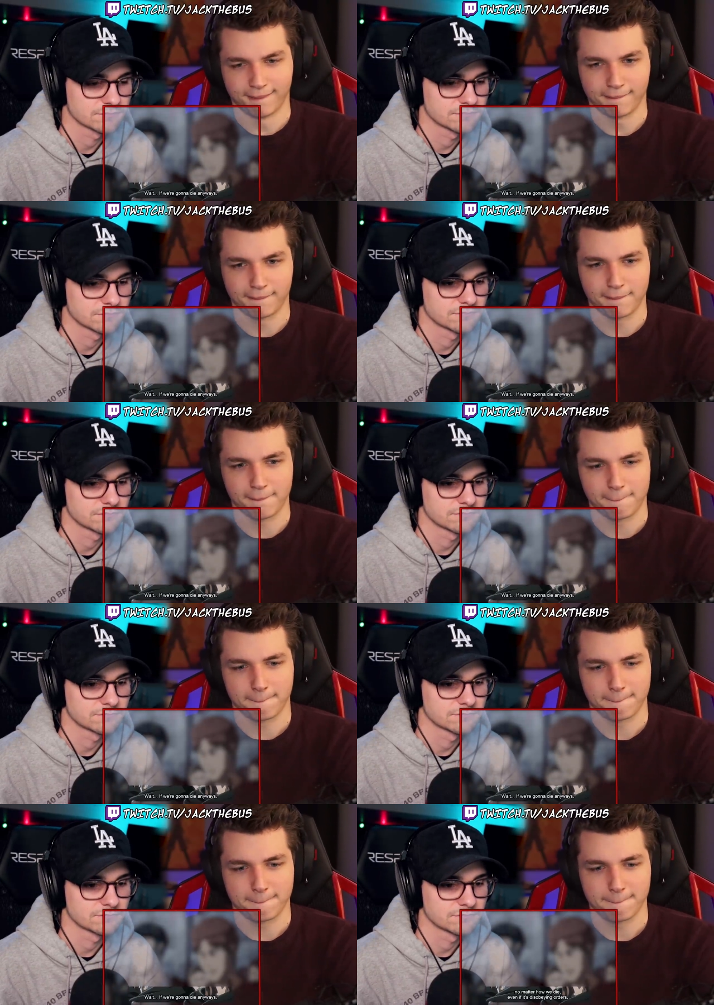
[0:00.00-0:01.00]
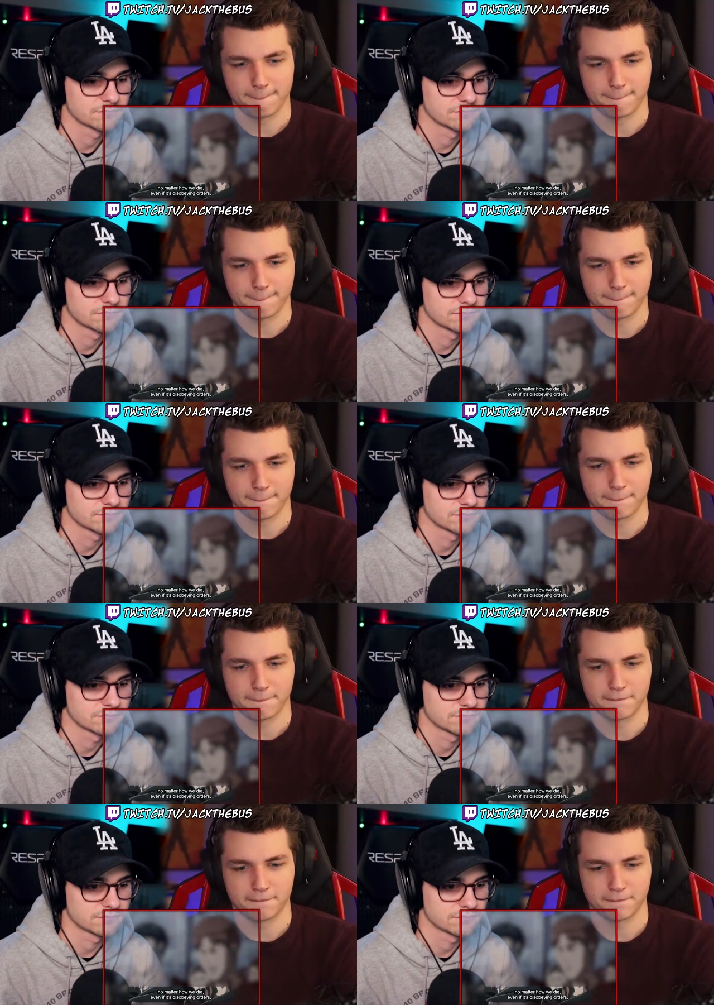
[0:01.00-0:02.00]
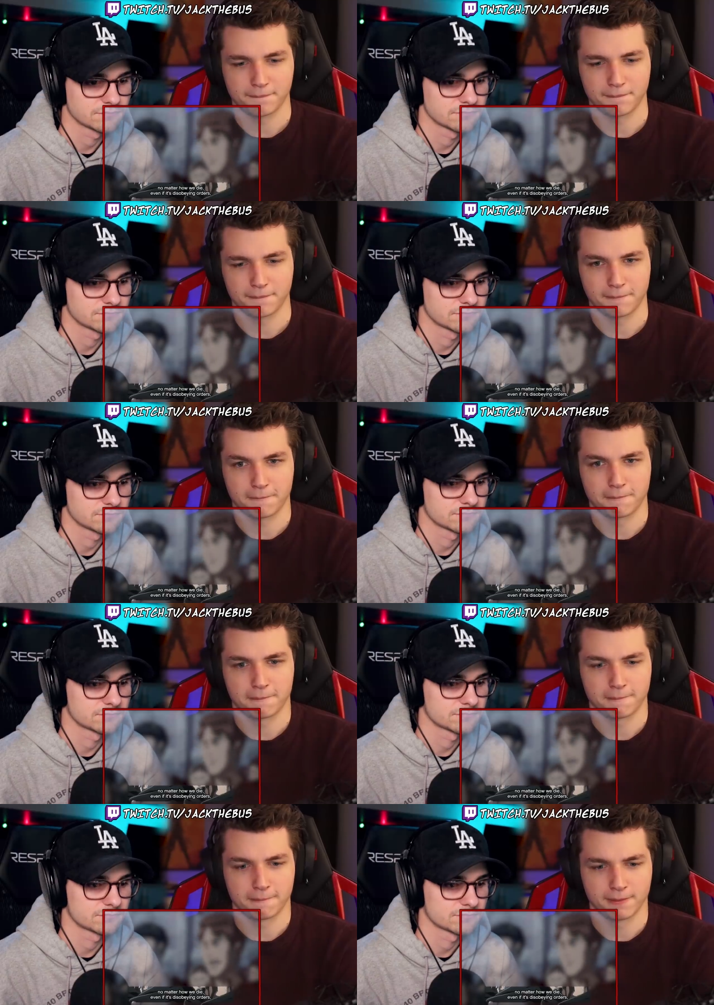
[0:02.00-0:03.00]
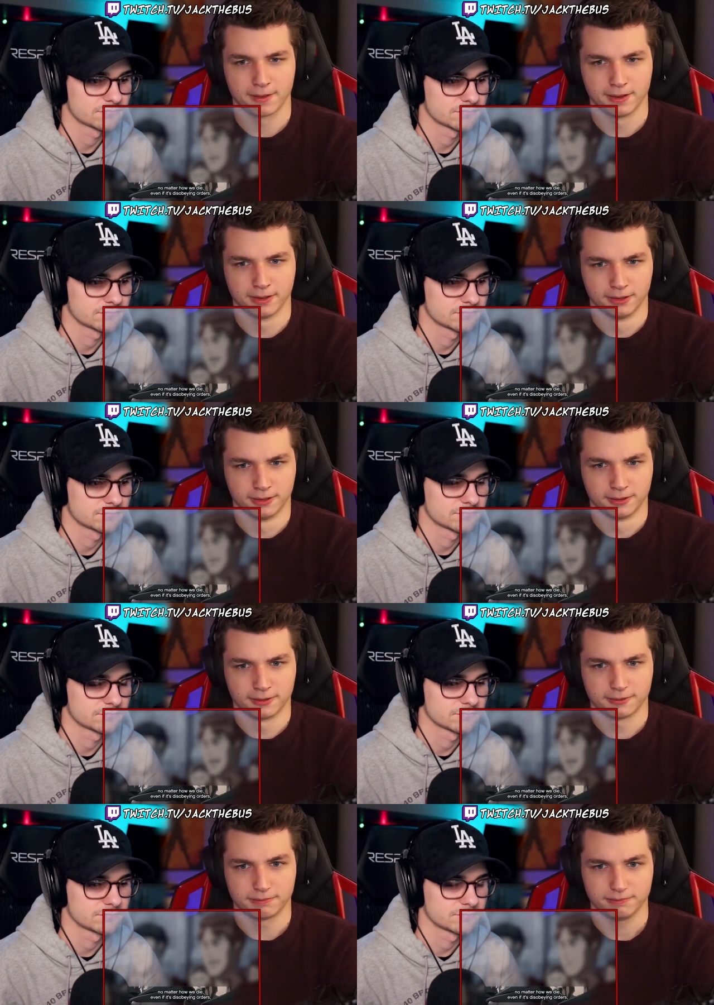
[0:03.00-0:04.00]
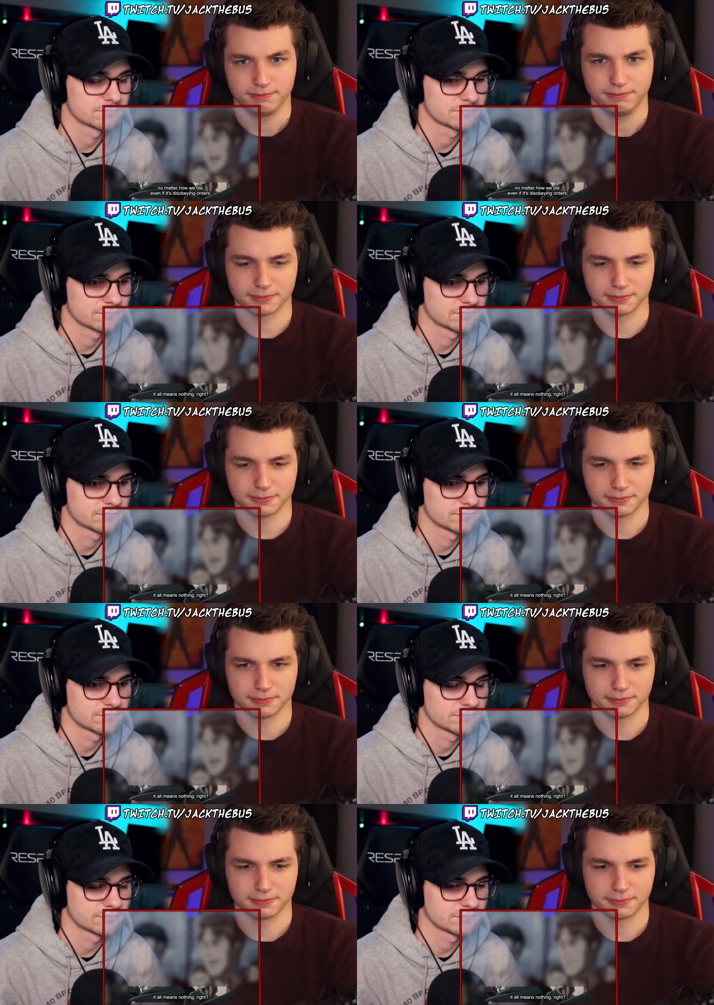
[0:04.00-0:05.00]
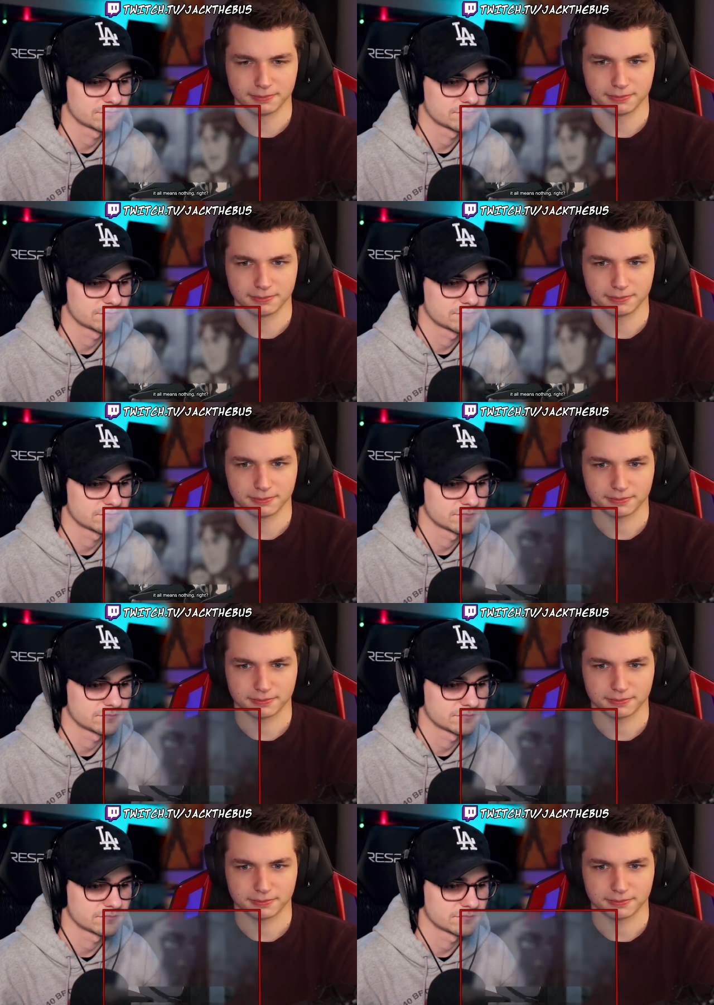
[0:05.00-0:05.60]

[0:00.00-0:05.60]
(silence)